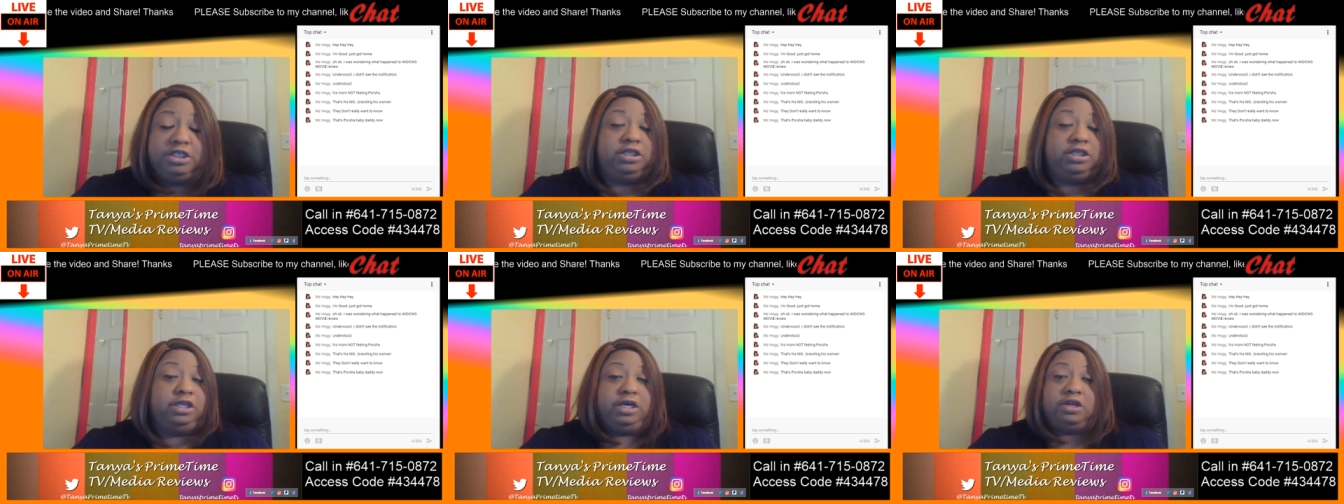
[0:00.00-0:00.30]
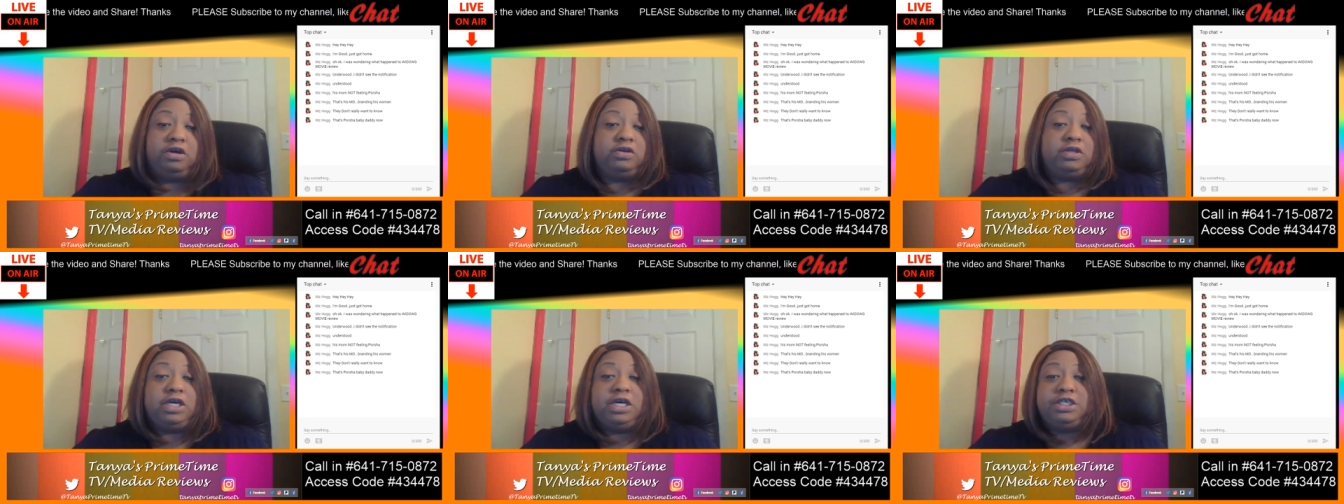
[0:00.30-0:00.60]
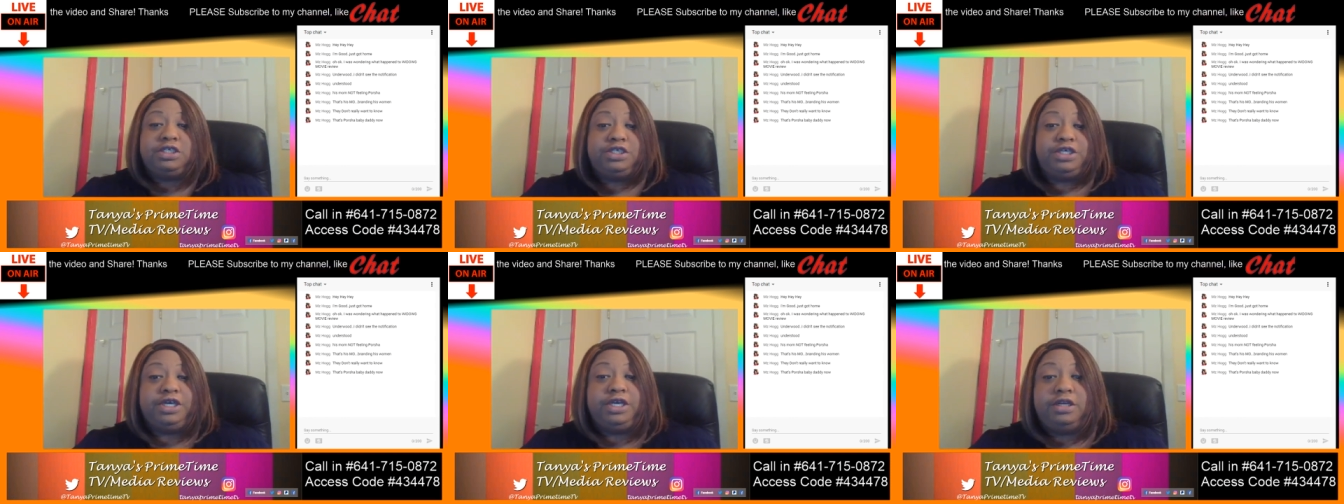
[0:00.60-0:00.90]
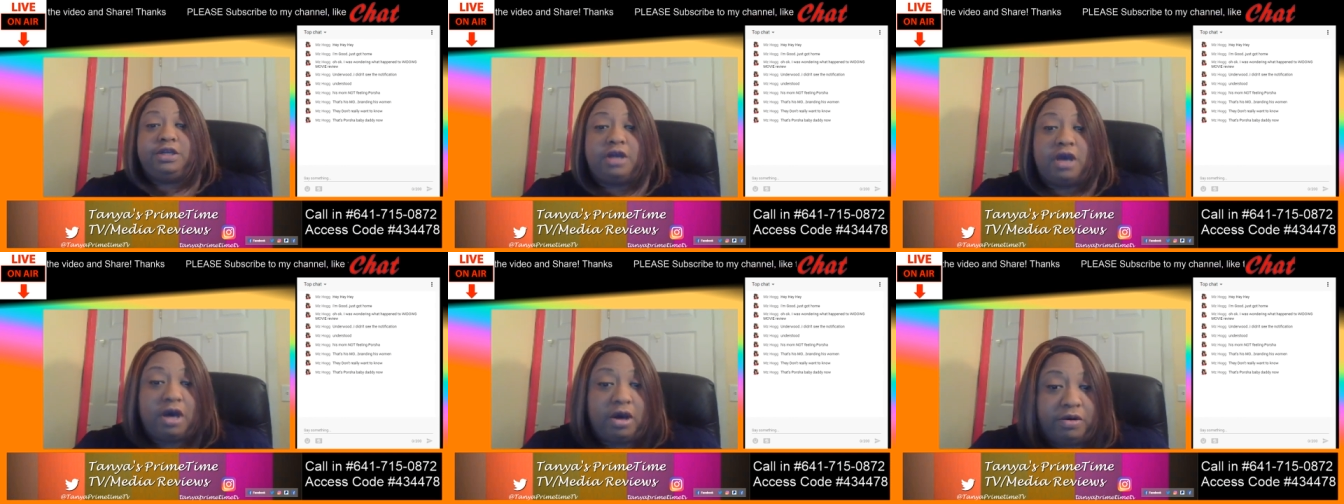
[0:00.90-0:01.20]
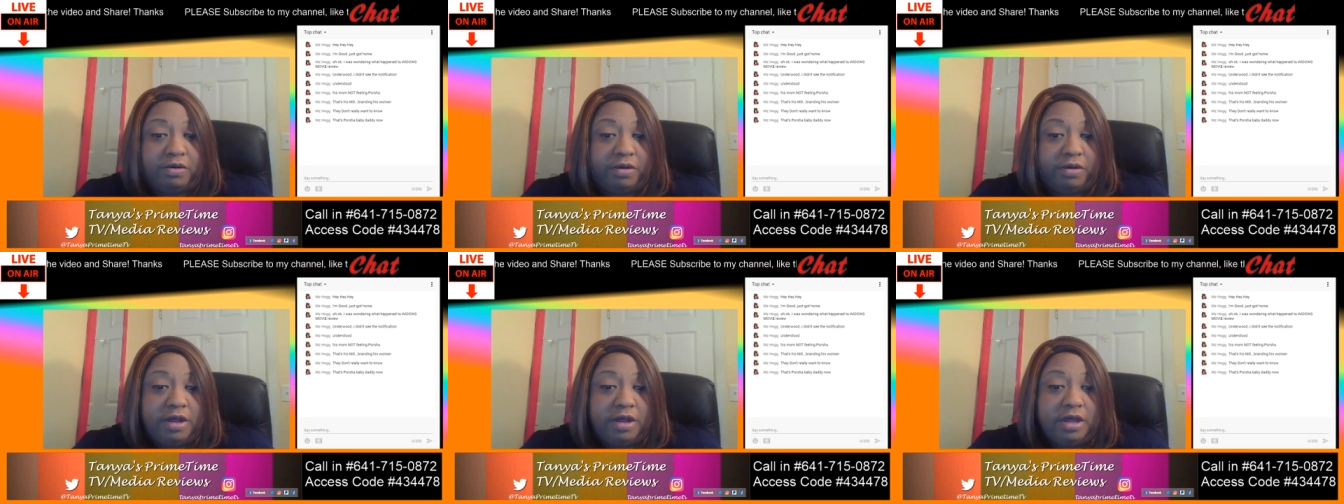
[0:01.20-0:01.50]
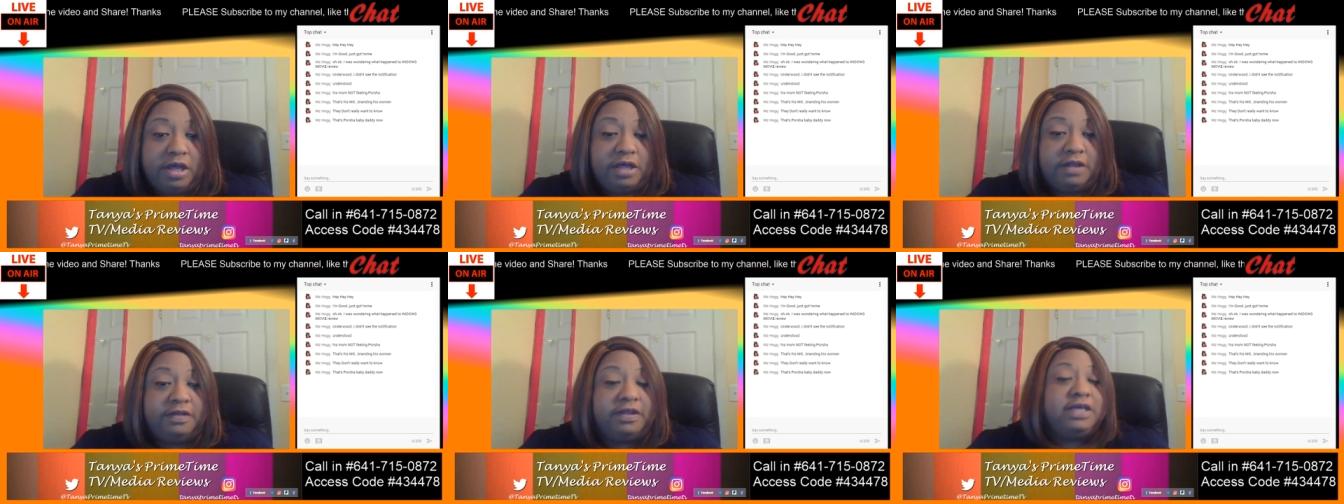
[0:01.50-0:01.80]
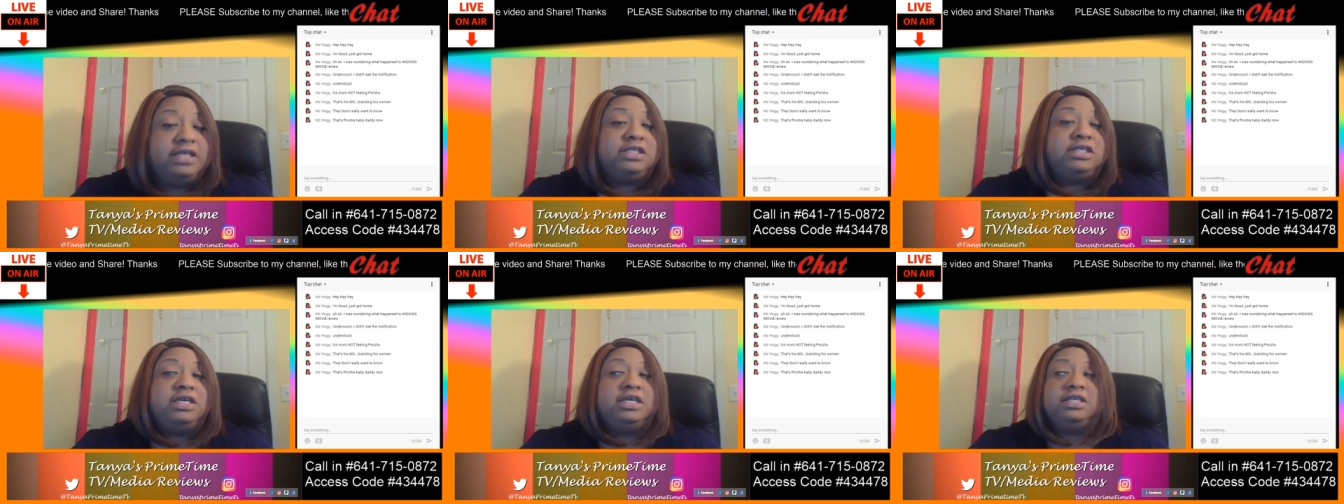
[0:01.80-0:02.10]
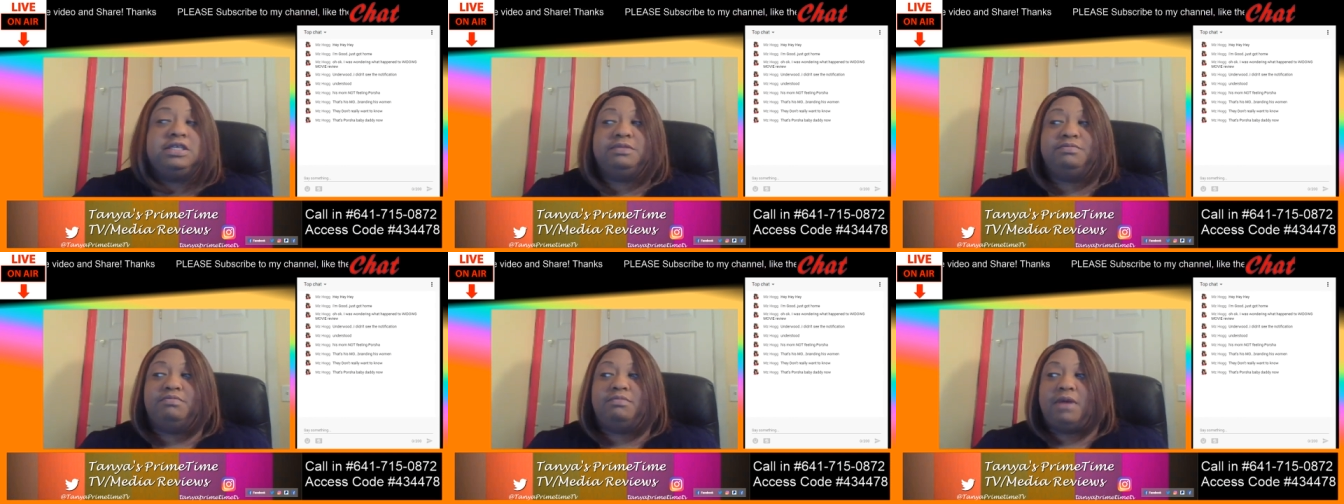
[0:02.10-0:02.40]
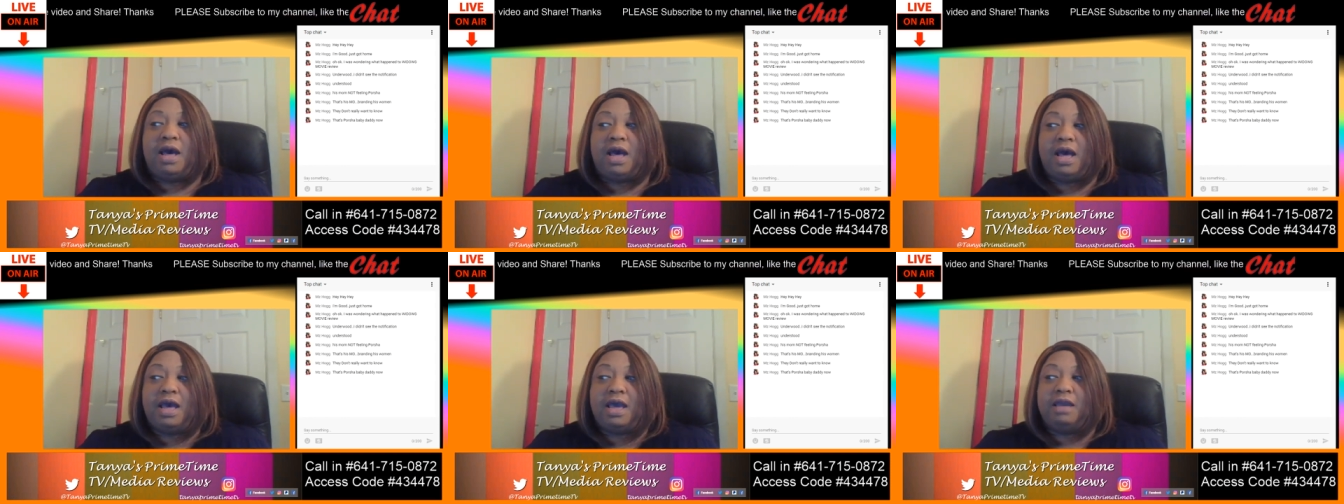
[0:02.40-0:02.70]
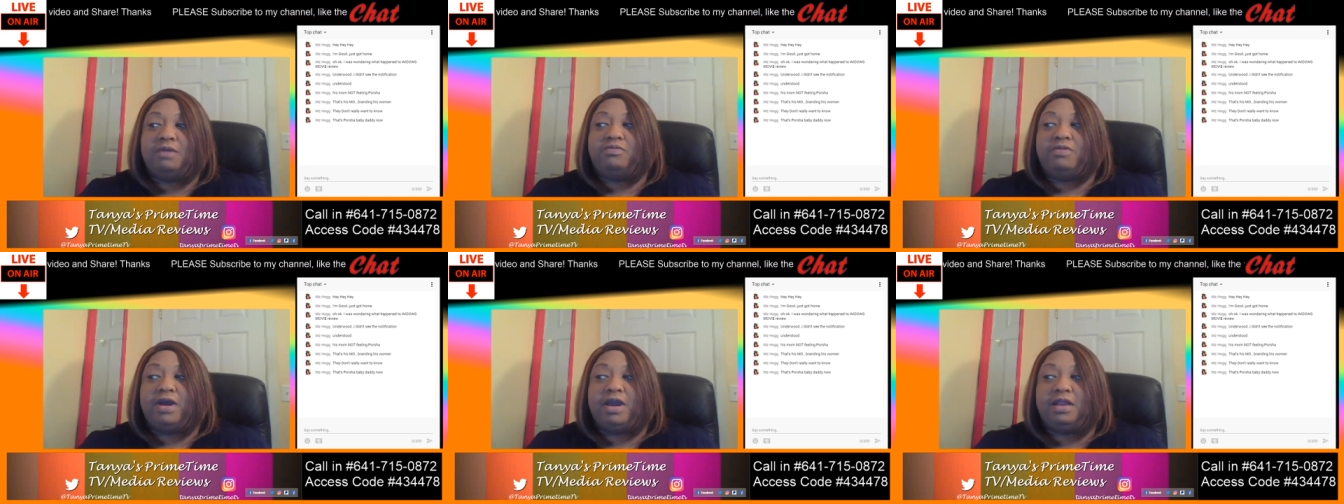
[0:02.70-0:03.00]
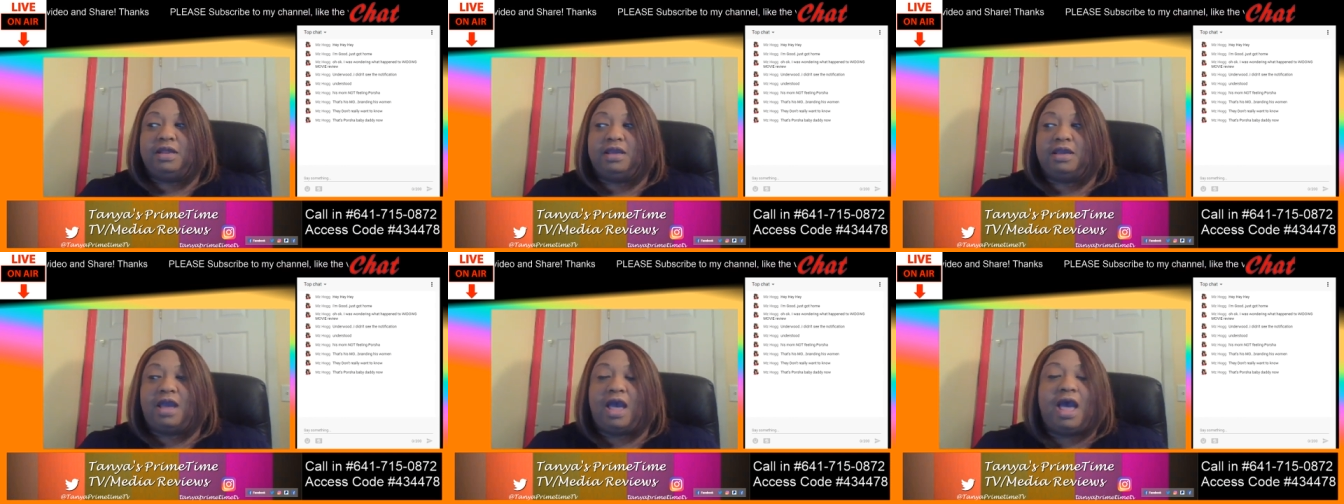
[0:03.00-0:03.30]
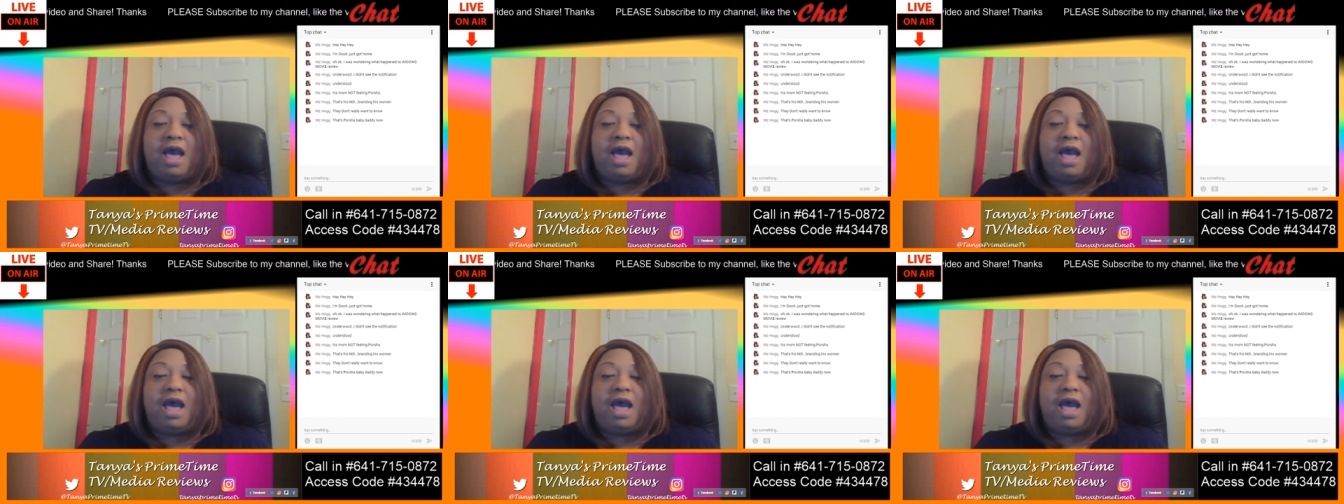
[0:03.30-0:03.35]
little does she know, this is my wedding.